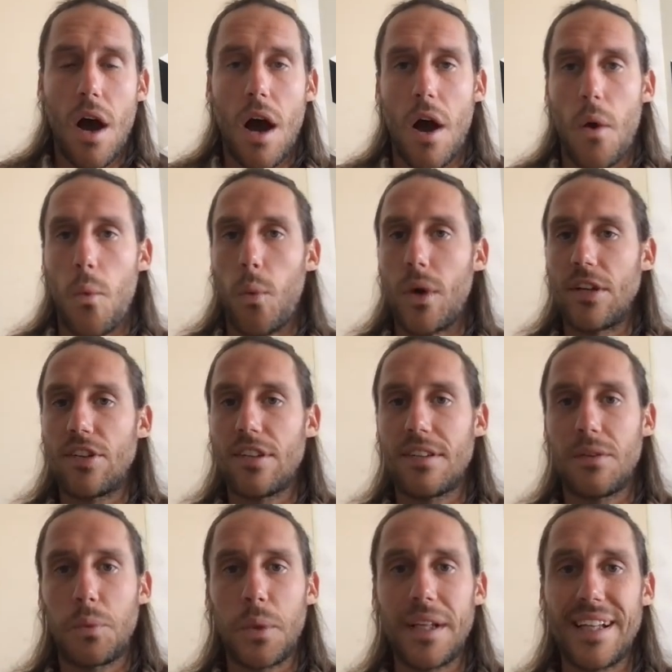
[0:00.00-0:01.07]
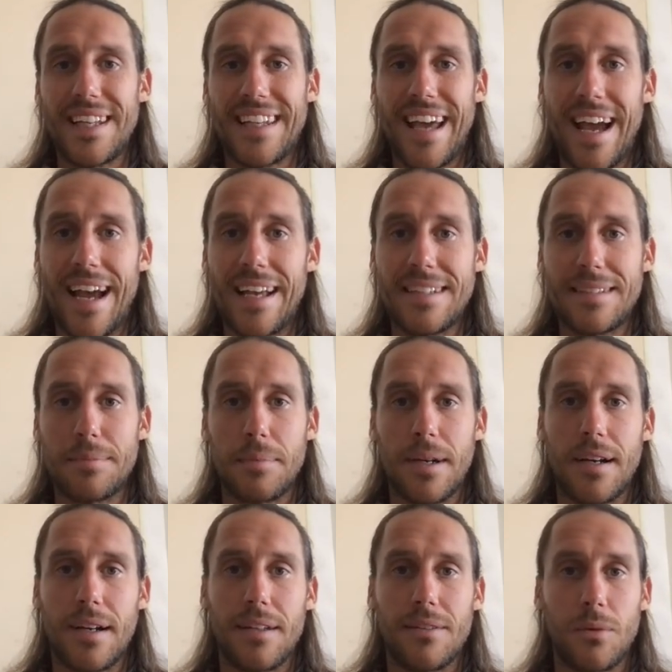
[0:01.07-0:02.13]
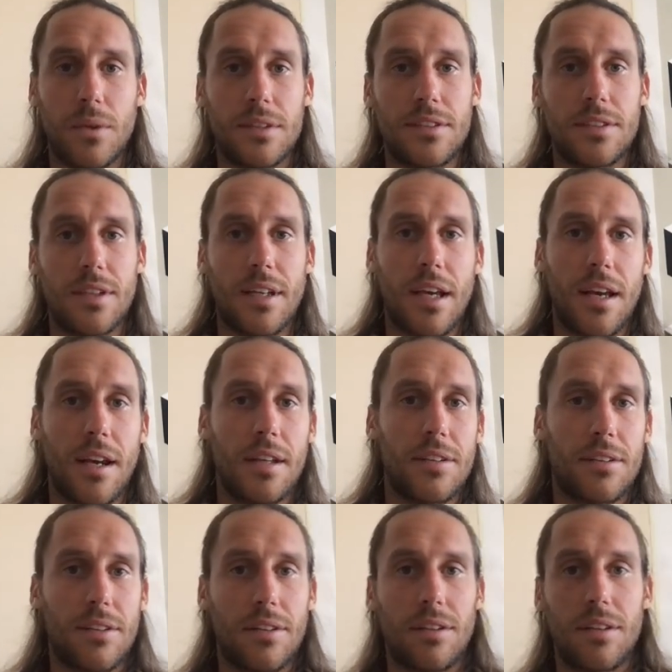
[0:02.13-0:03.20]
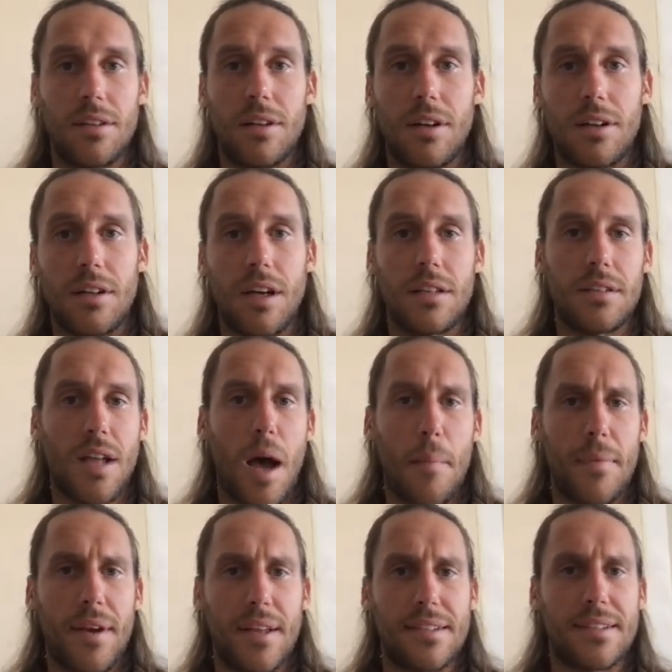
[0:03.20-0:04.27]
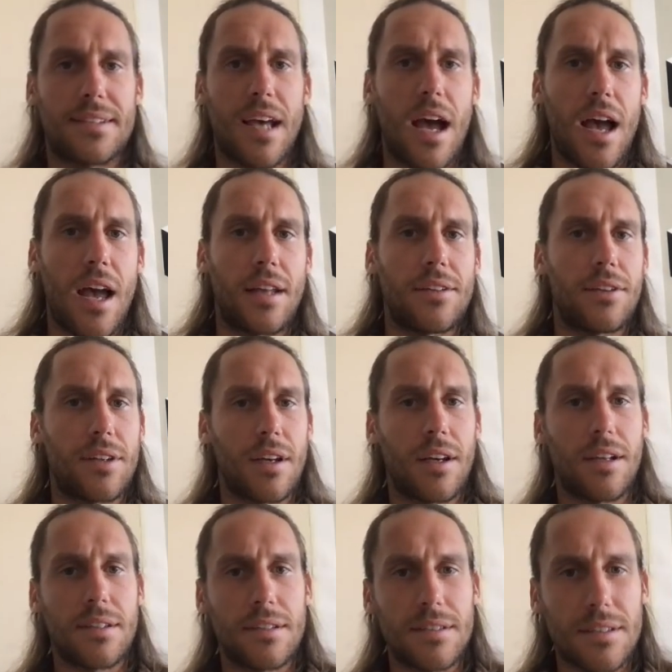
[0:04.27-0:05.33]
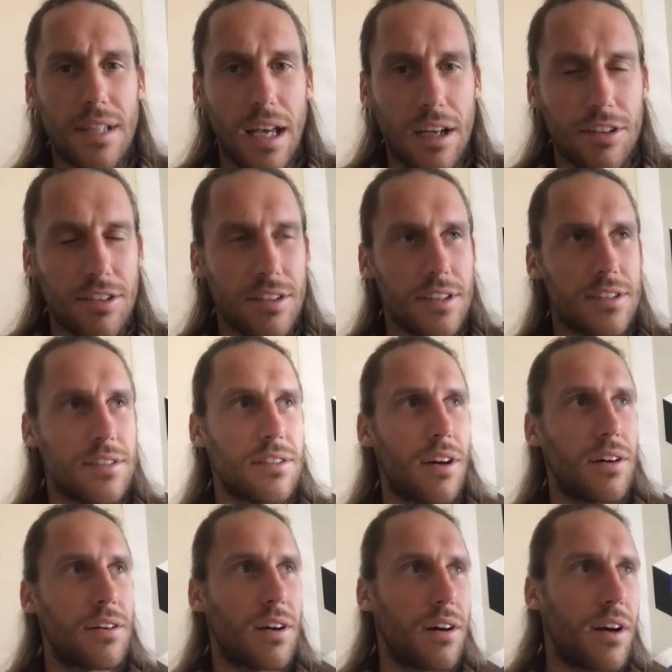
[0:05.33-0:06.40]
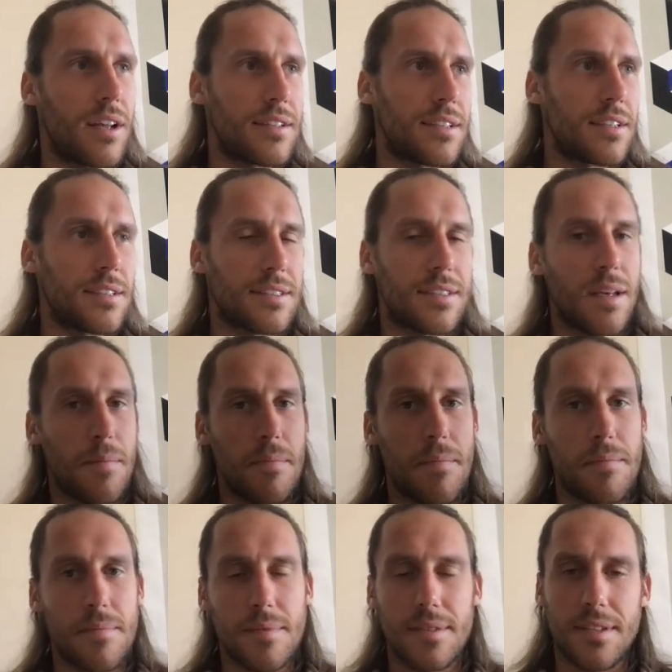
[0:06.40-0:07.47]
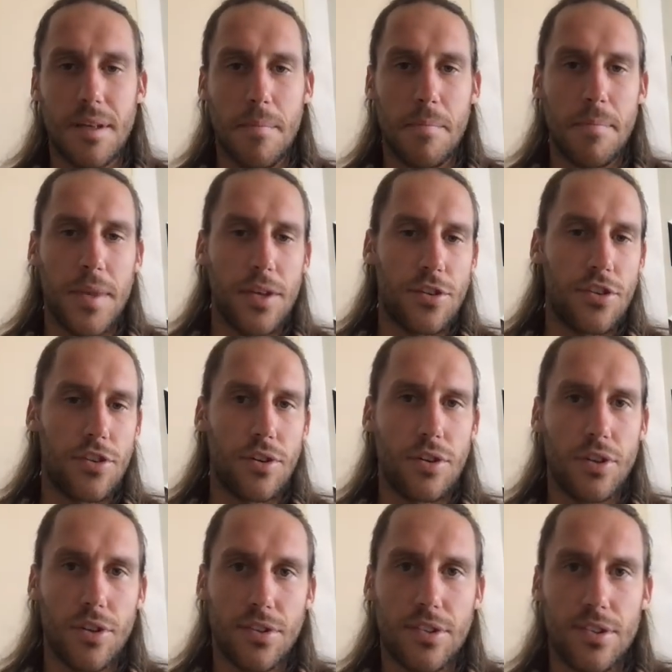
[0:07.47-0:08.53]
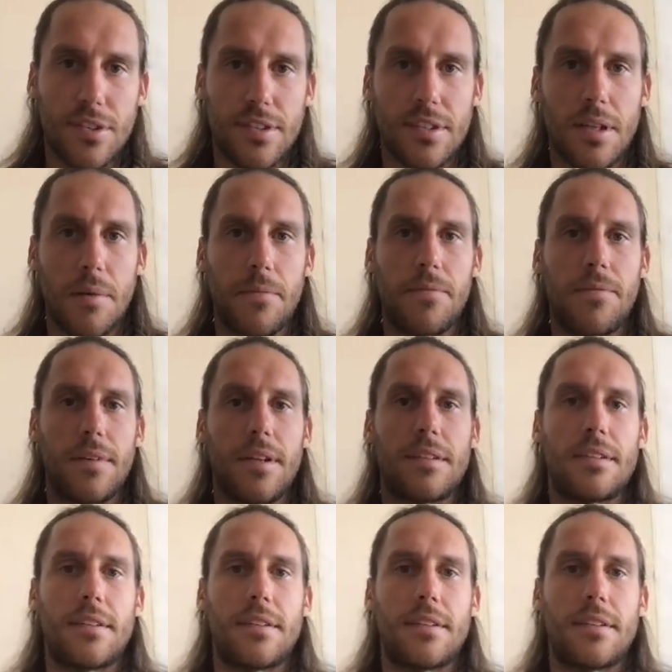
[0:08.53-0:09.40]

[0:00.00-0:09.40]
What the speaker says: which is really nice because once you get into your non-dominant side, you can actually start noticing some some issues, some things